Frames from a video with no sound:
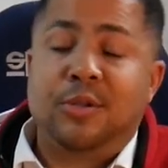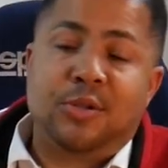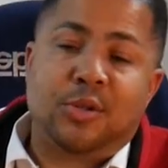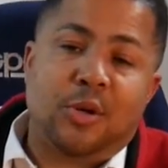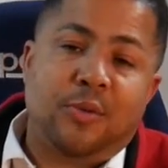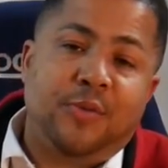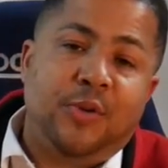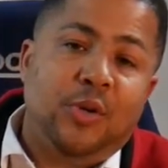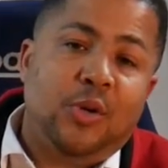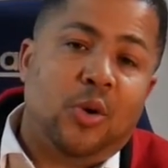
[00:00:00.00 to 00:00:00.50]

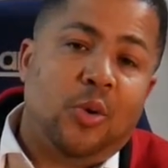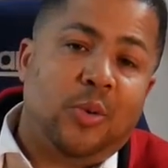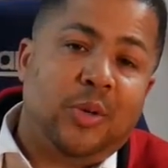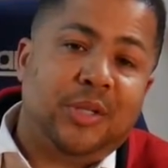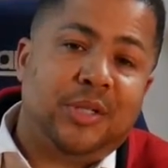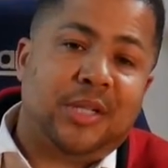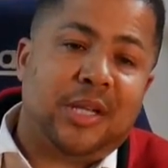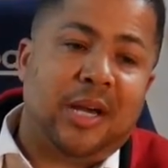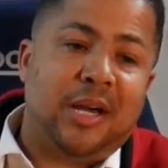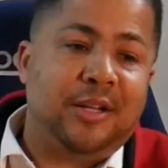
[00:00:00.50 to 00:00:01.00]
So if you go
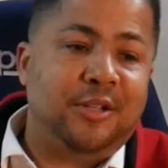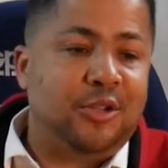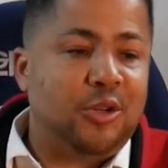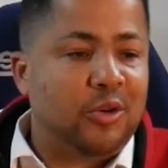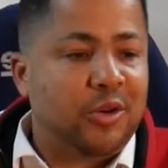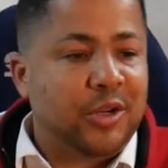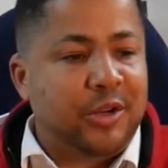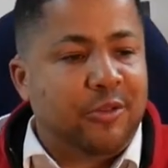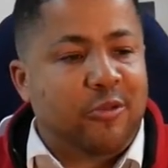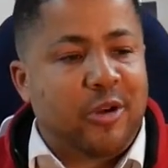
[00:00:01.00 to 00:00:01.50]
inside and
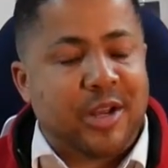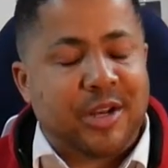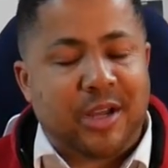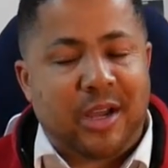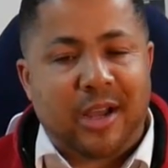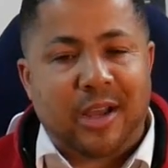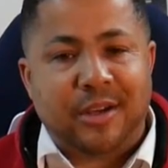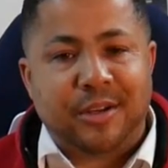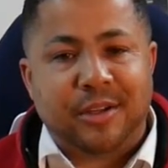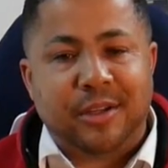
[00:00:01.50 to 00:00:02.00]
you're in a red
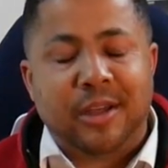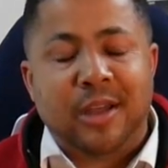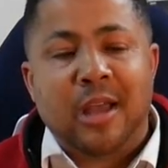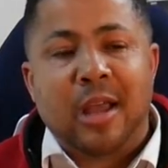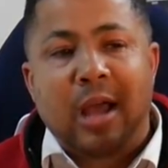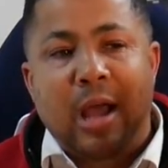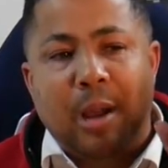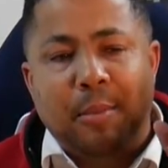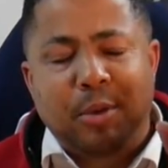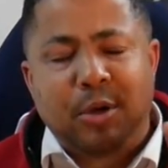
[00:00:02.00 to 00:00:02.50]
Honda,
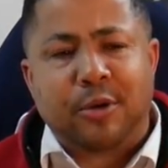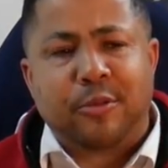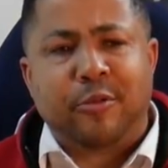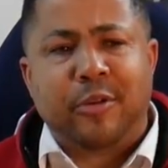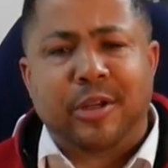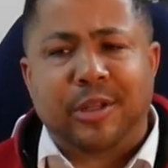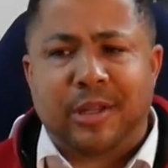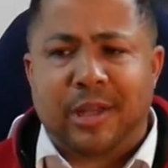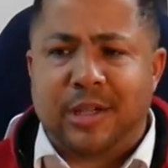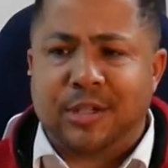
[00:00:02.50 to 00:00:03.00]
I'm going to
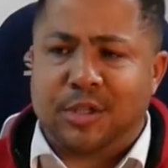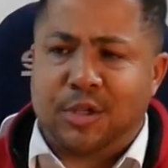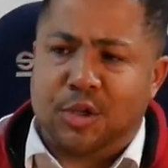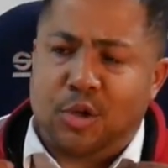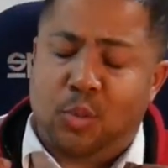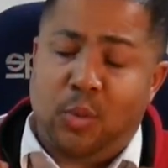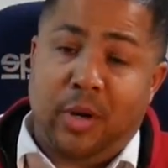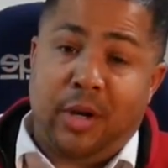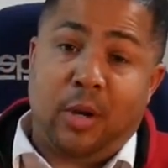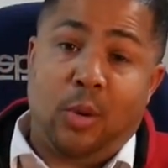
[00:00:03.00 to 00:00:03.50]
realize that
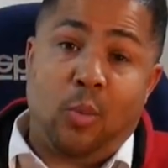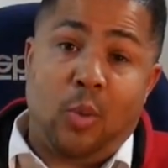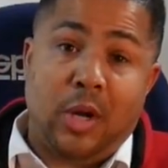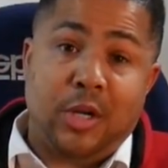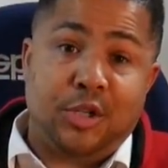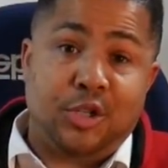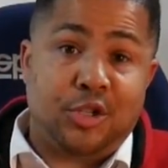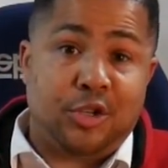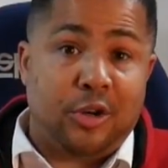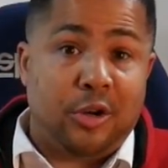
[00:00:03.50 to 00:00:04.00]
you're wearing a
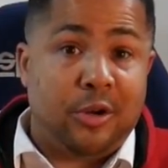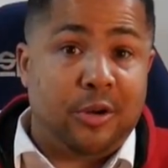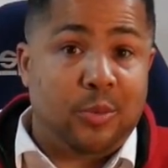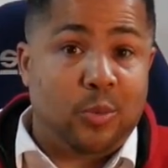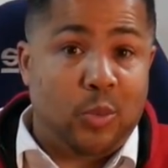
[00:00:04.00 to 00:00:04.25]
white shirt.